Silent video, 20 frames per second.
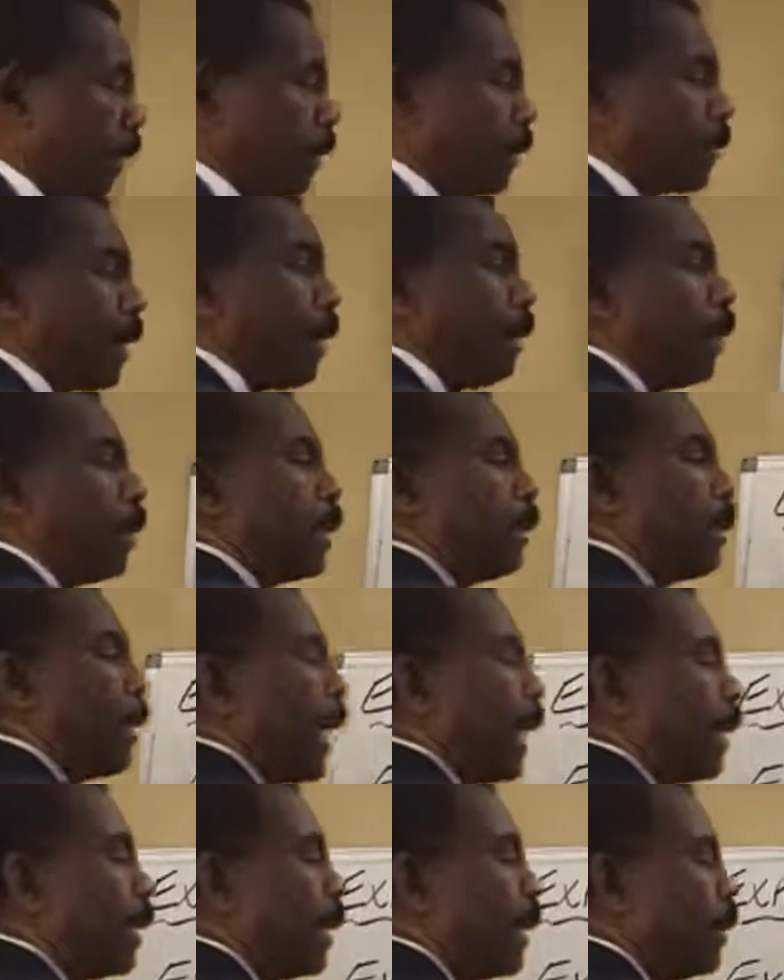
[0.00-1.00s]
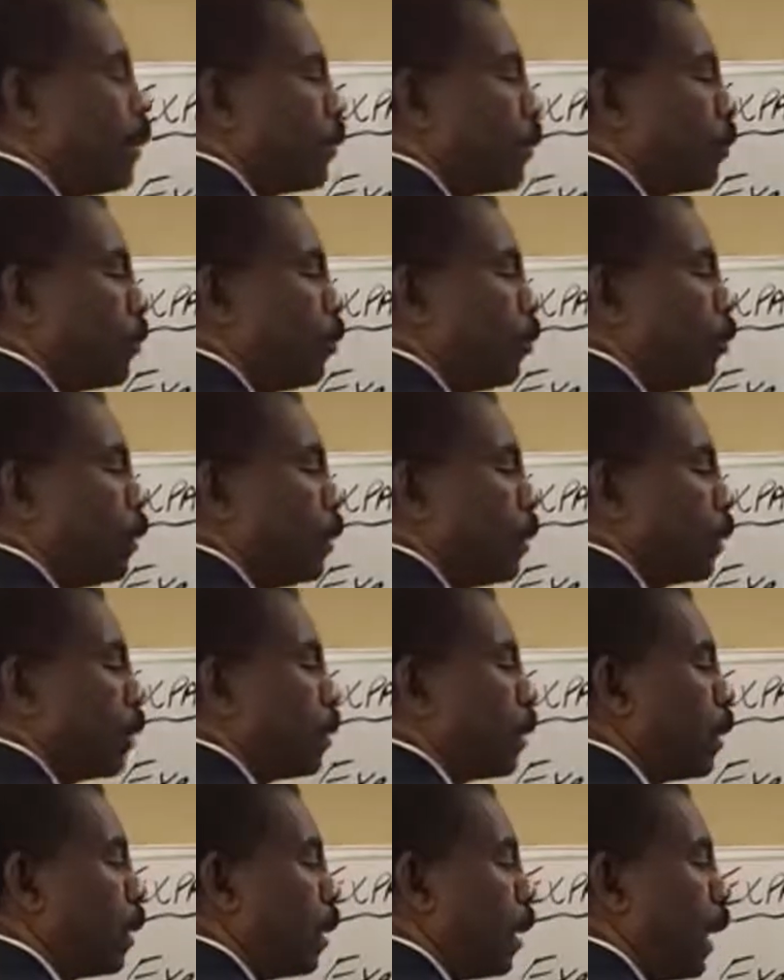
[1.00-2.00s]
So I'm multiplying these two.
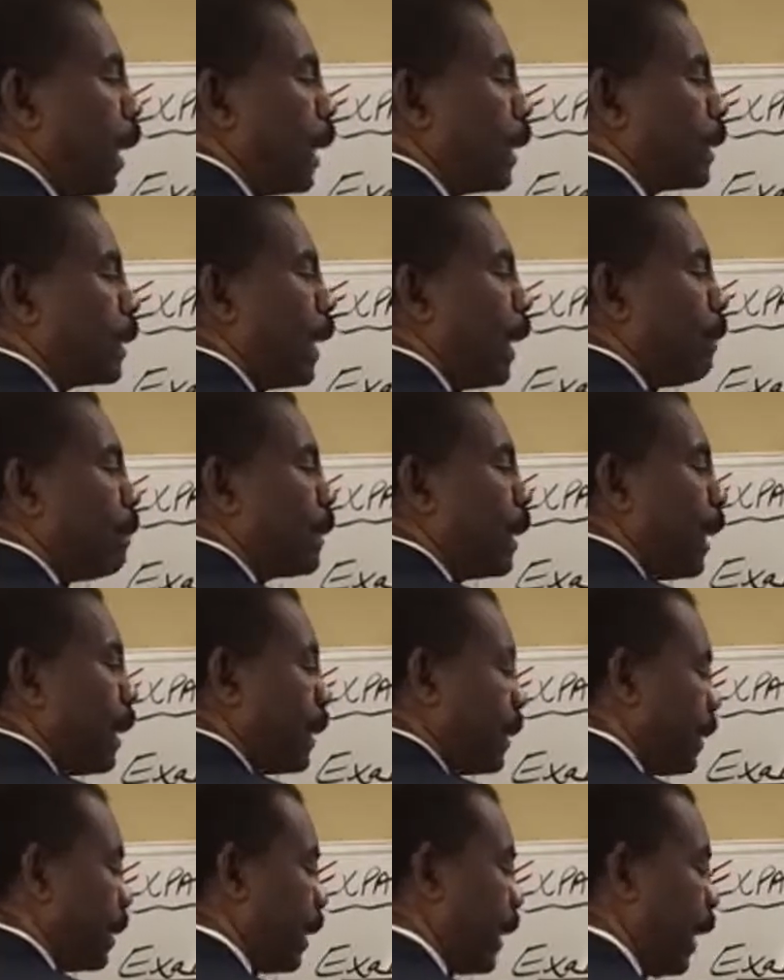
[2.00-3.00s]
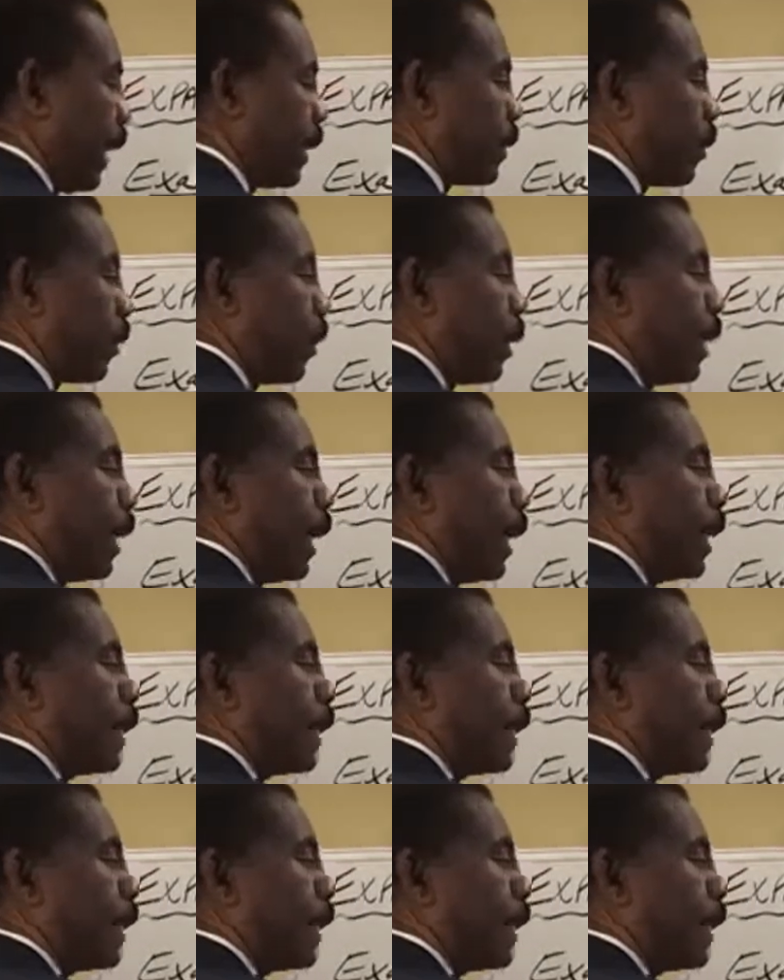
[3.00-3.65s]
X times x is x squared.